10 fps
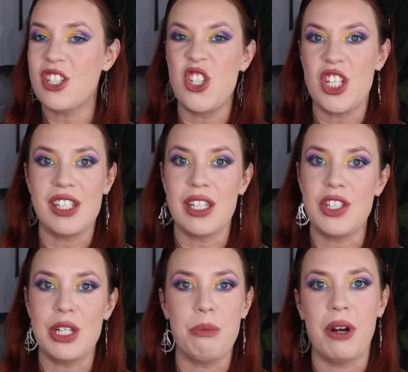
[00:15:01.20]
is just the
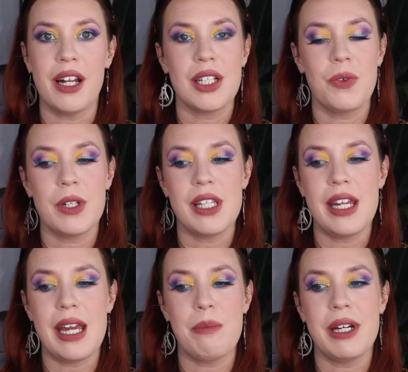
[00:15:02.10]
cheek products for
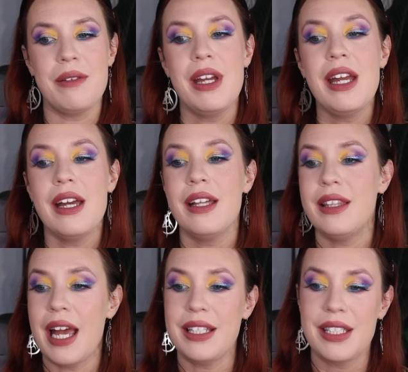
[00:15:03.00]
today, but
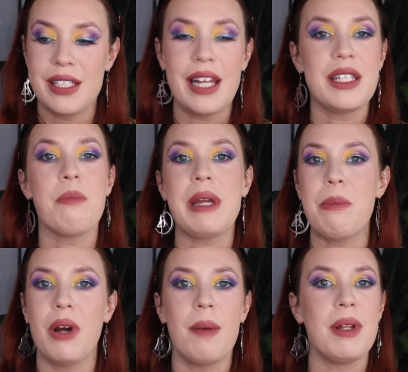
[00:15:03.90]
that's, that's a me
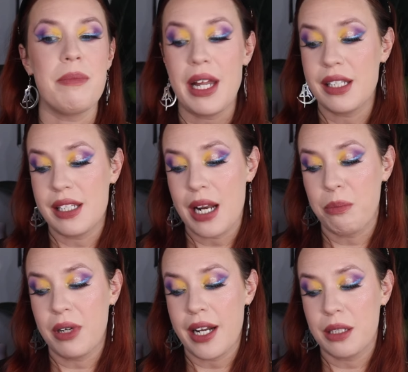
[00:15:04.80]
problem. That is not a
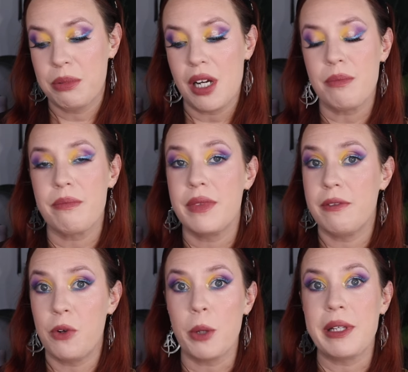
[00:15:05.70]
product problem. The
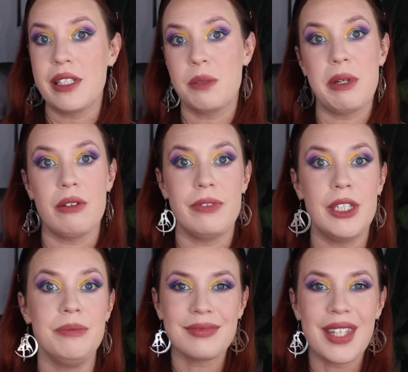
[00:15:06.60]
formula is
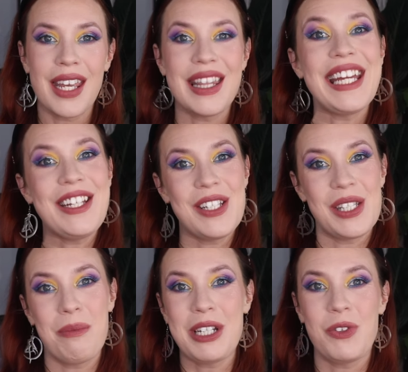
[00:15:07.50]
beautiful. Thank you
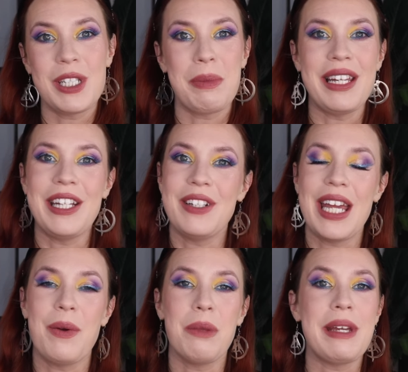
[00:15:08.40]
so much for spending your
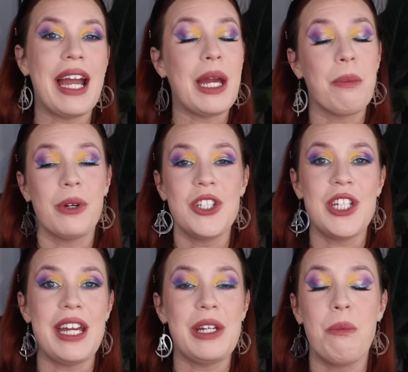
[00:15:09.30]
day with me. I
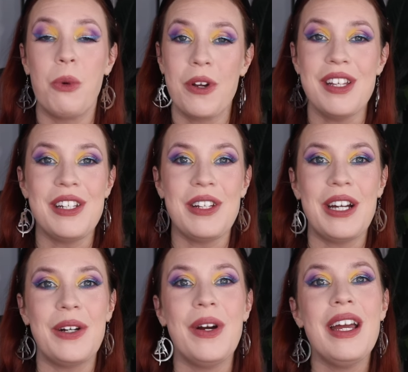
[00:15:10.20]
appreciate you more than you
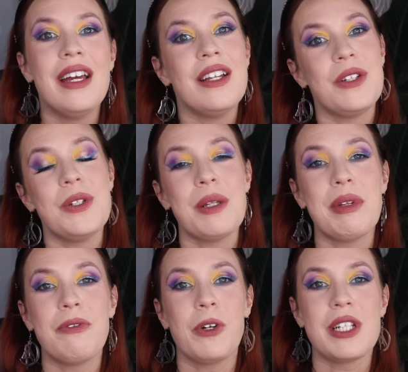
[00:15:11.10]
know. Do
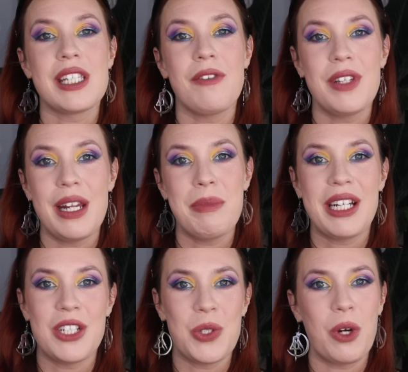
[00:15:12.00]
something for yourself today
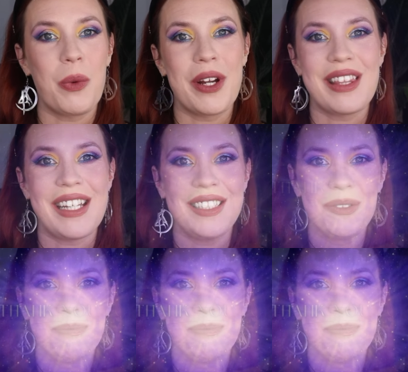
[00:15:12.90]
because you are worth it.